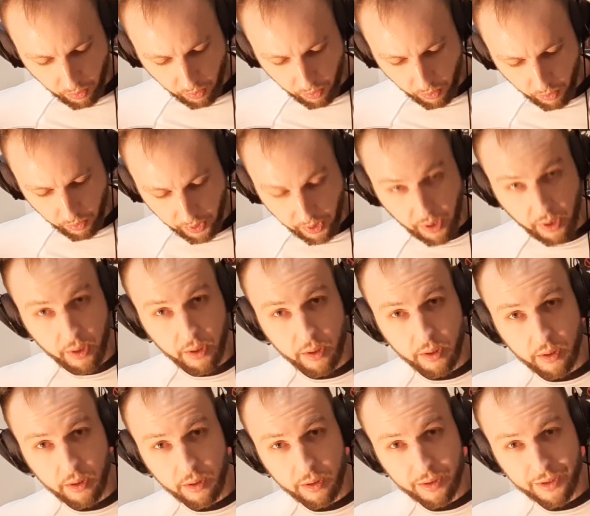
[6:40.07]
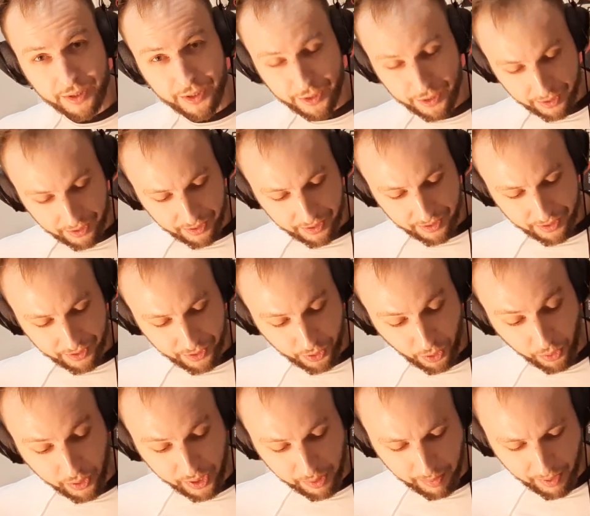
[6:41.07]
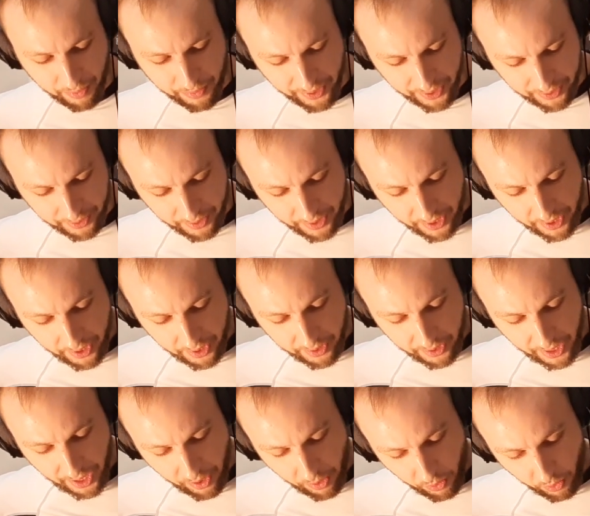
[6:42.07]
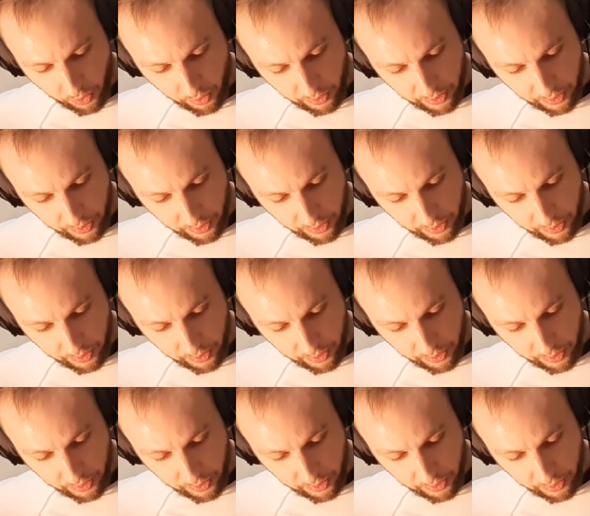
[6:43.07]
we're talking about that. Now